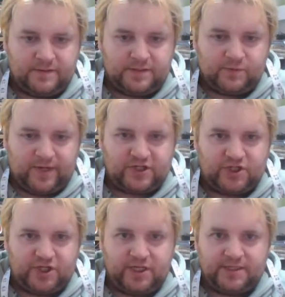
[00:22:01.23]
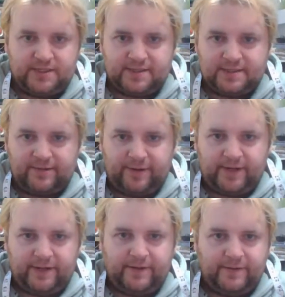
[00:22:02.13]
Sweatshirts. There we
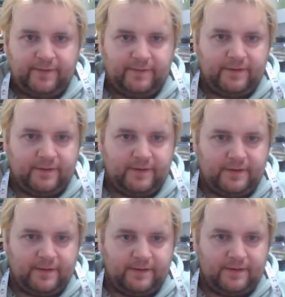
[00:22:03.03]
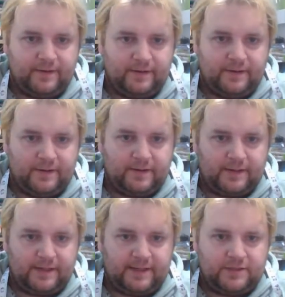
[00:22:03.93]
go.
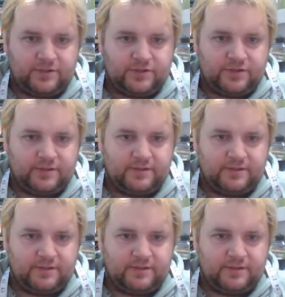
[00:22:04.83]
Cash.